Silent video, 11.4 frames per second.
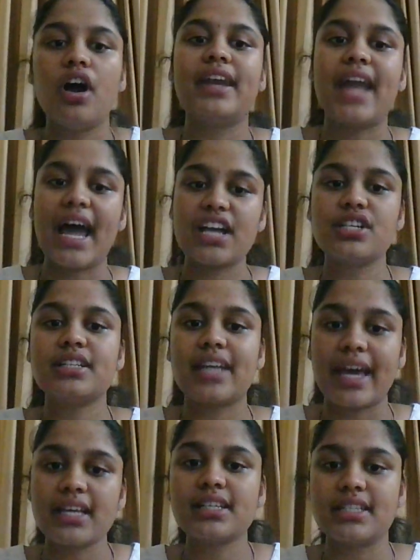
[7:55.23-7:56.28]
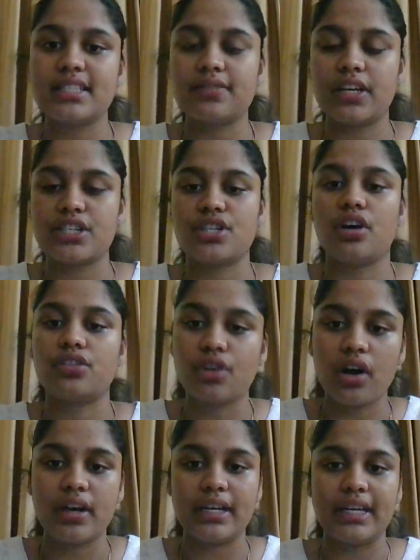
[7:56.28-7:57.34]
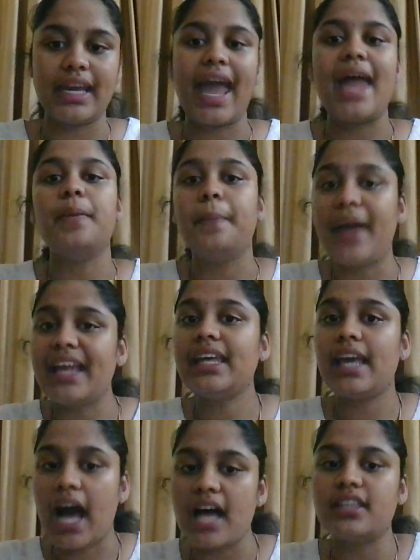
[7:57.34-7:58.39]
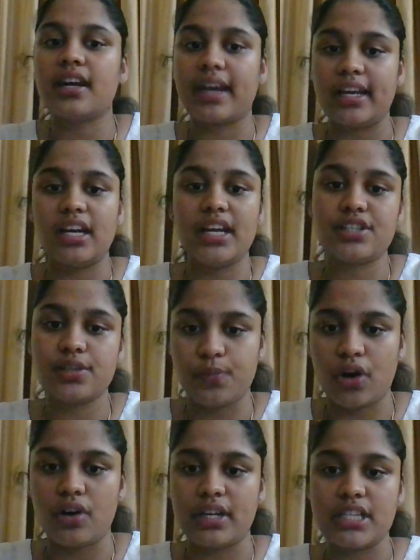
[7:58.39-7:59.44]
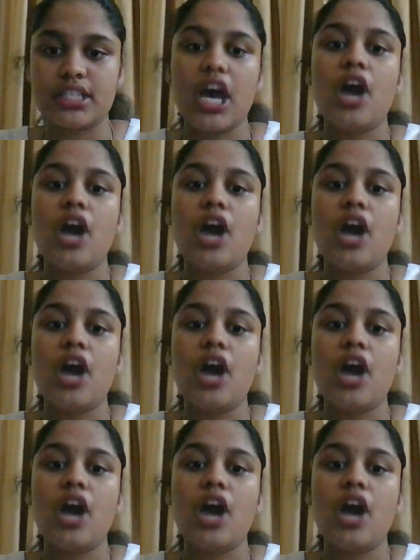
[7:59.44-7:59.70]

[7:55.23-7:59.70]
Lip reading: National Tiger Conservation Authority, and many other regulatory bodies